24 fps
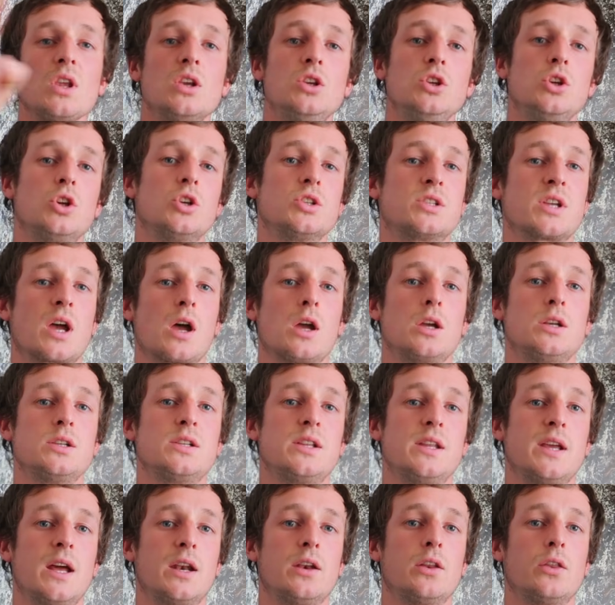You could tie into
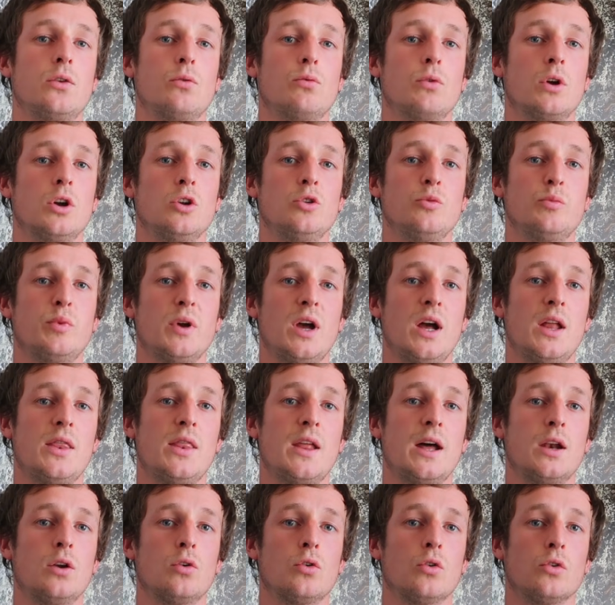the end of the rope and
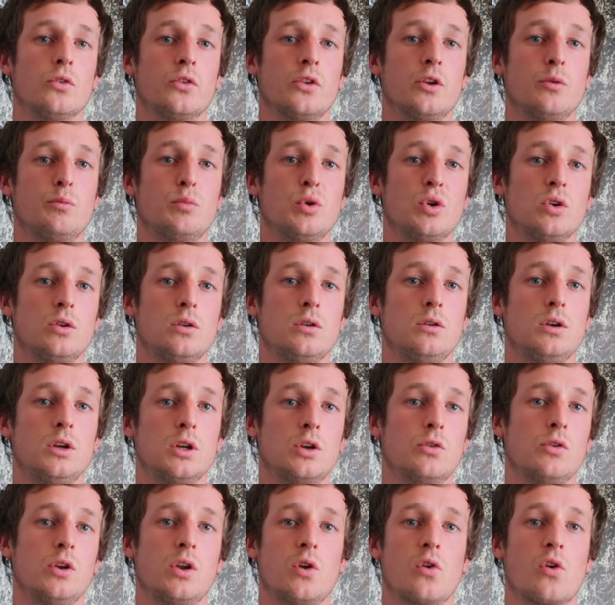then also put a
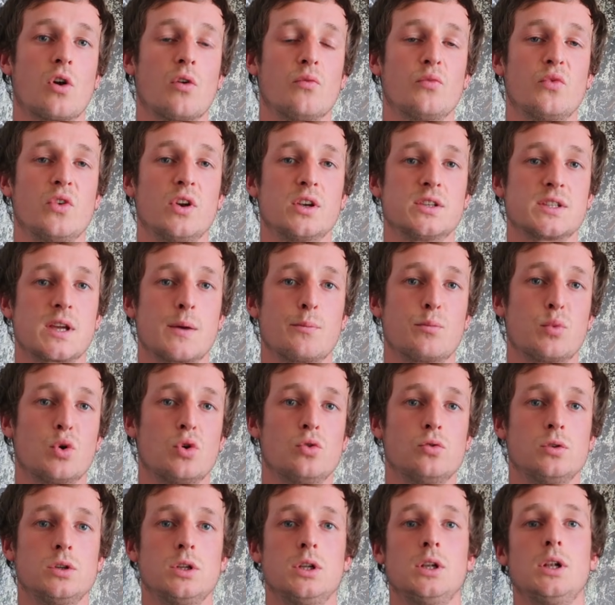Gri Gri on, for
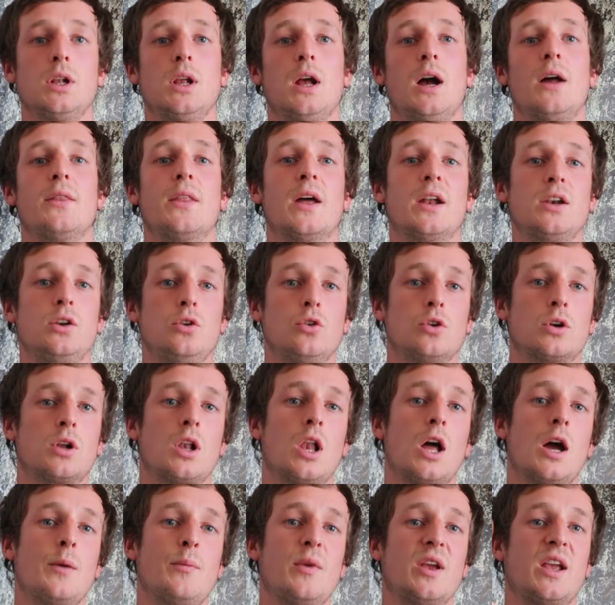example, and then you'll
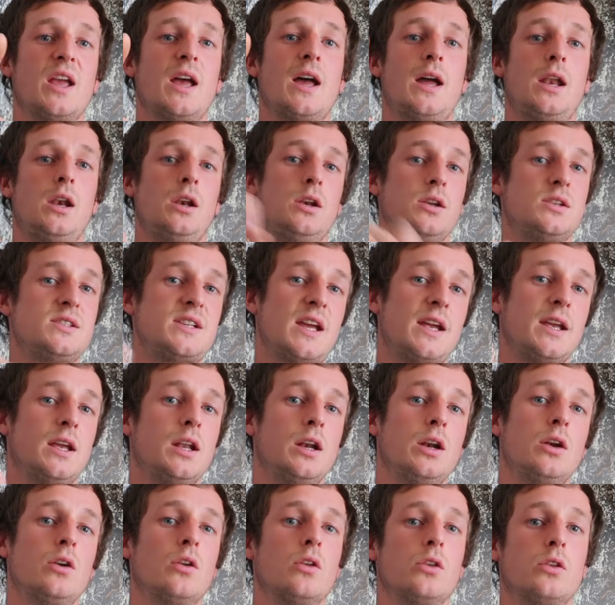climb again, taking
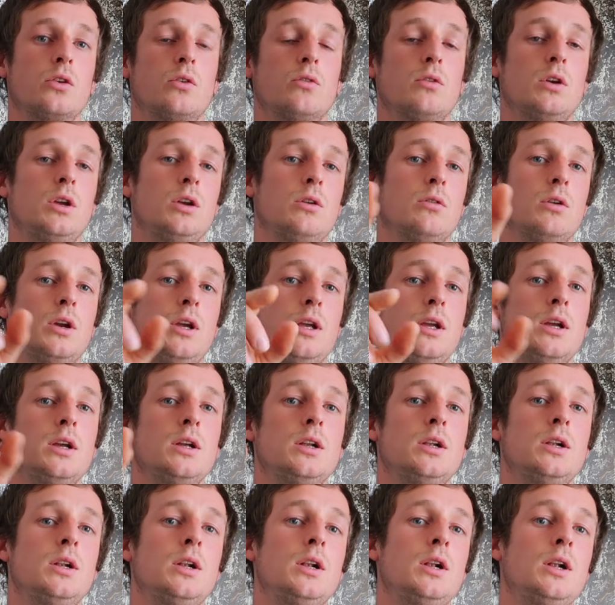in on the Gri Gri.
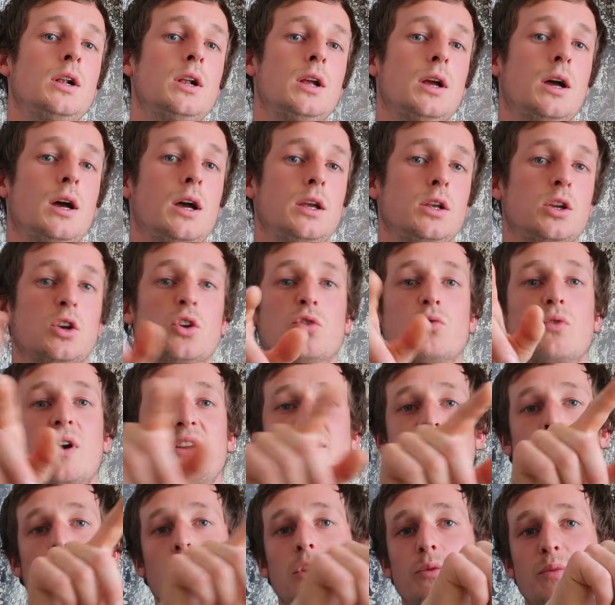You could
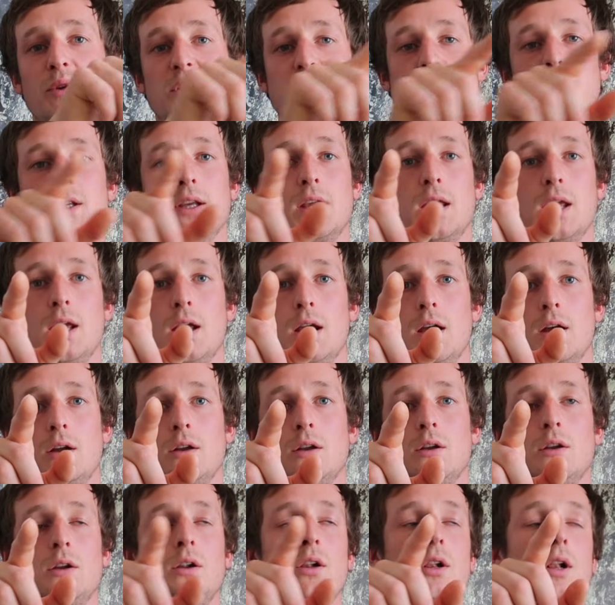rest on the piece of gear,
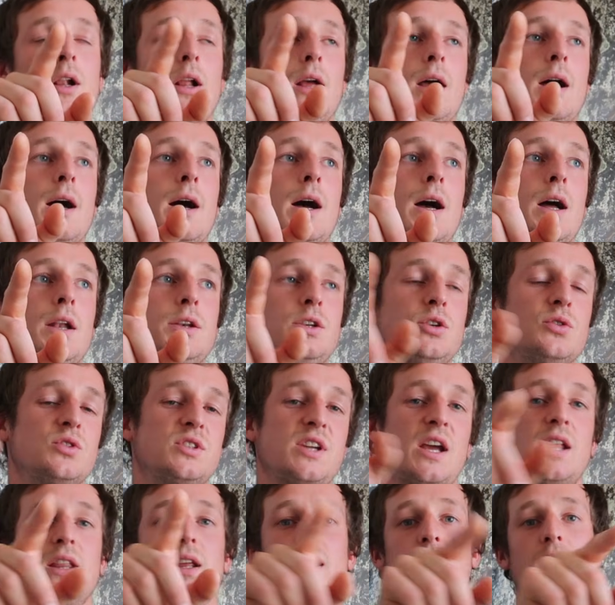and you would
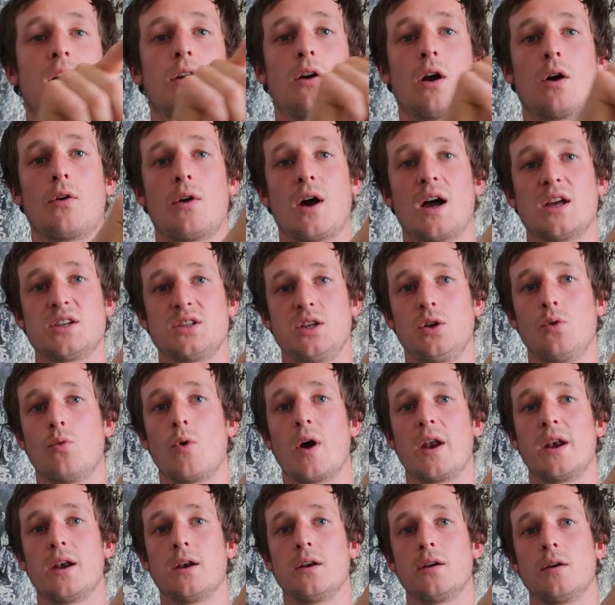take the gear out as you
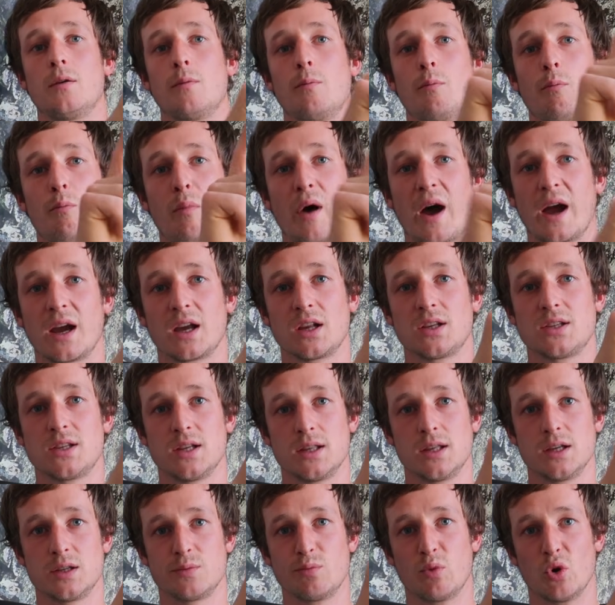went back to
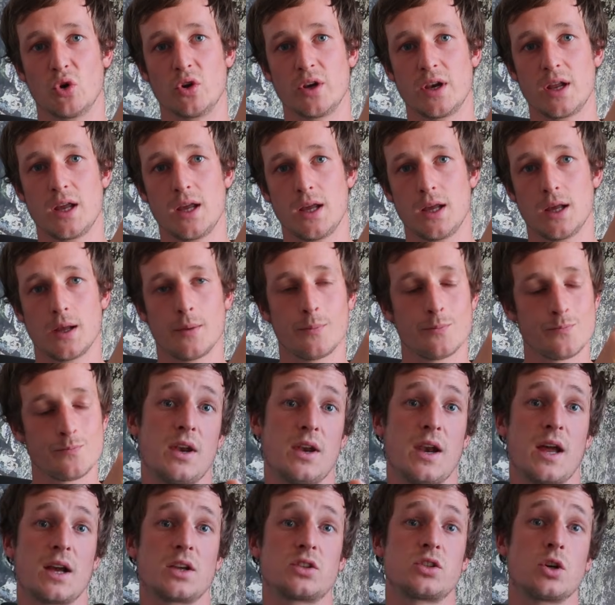this point here.
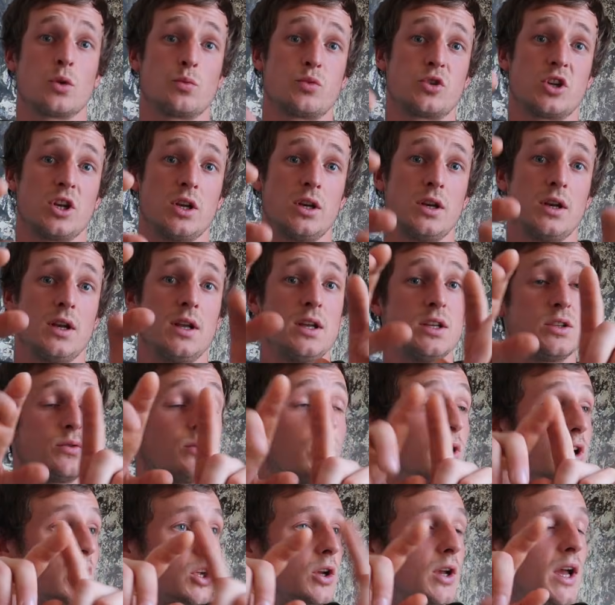next option is
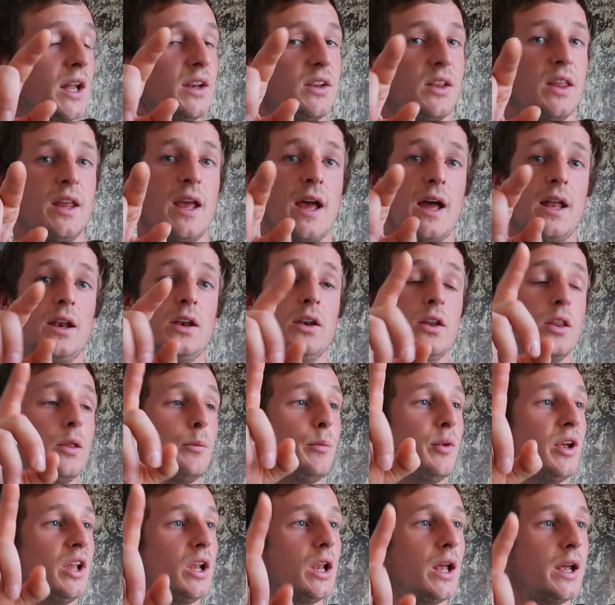when you get to the end of the
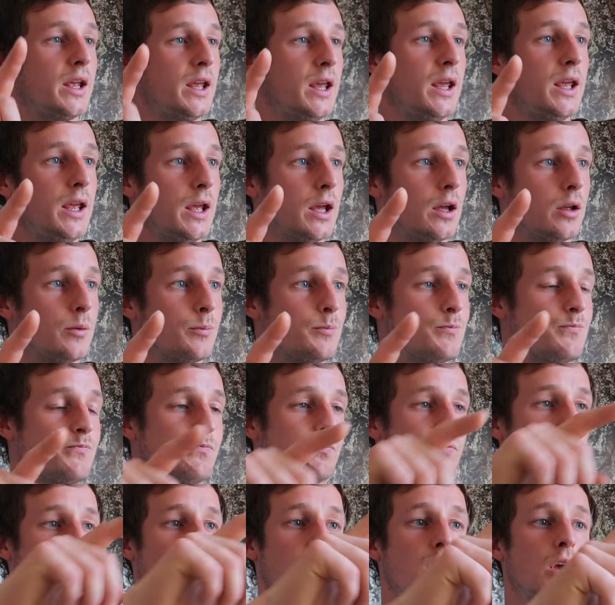belay here,
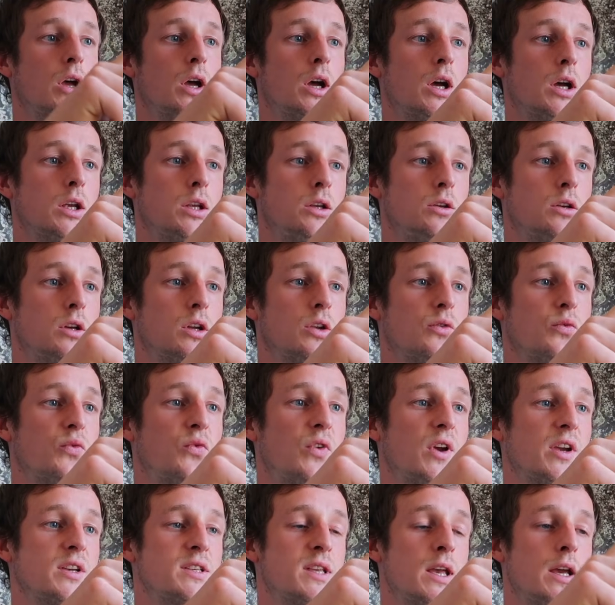you can
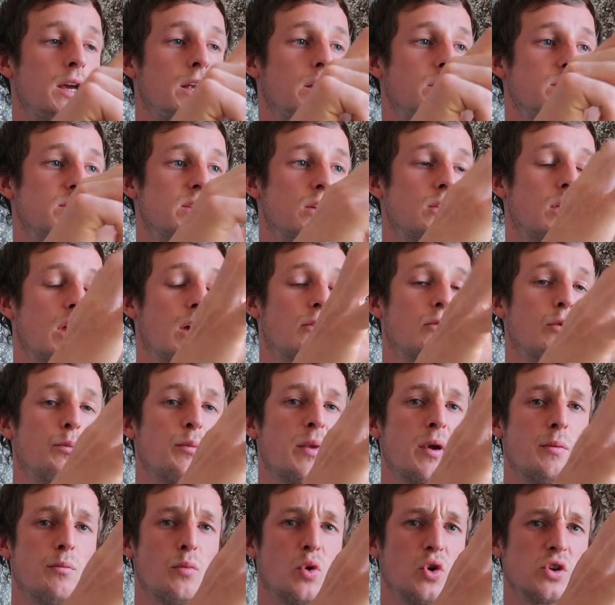fix it in so you have a
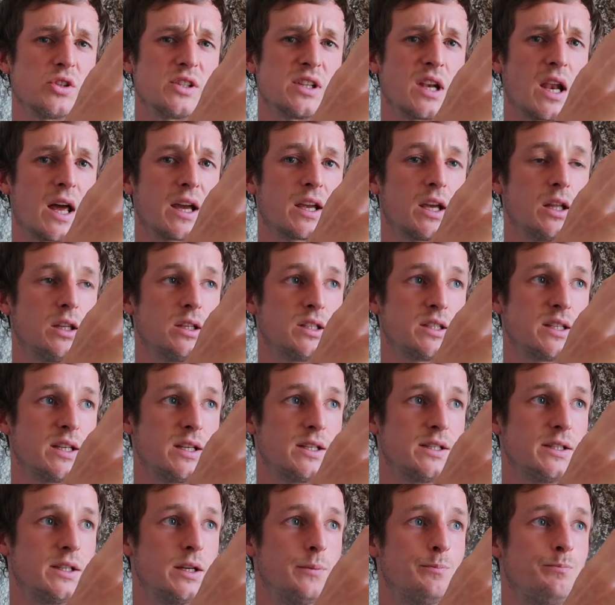bit more slack in the
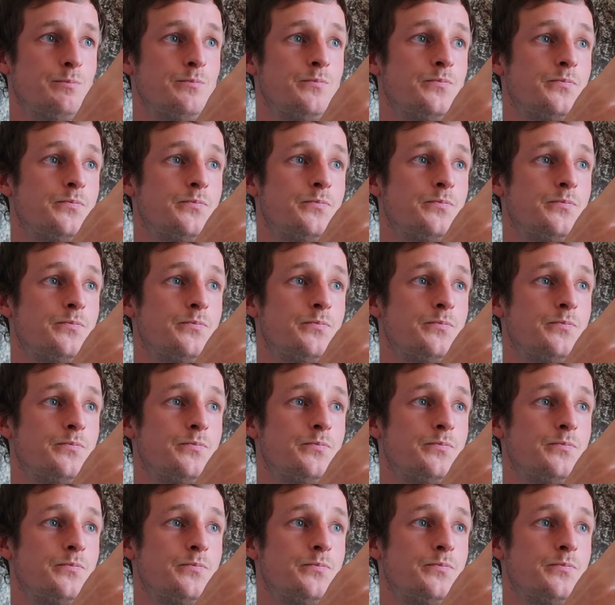system.